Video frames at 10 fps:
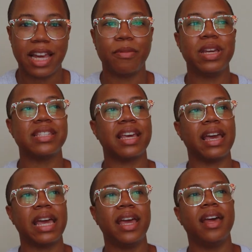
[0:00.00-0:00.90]
Like we
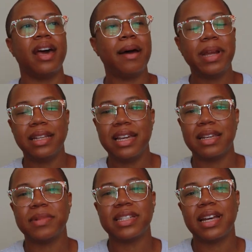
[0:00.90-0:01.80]
say, I'm not
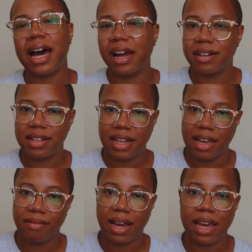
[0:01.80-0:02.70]
lazy, I'm just tired
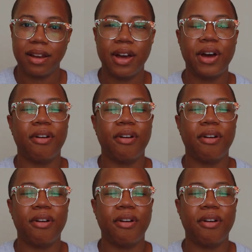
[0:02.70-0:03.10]
today, right?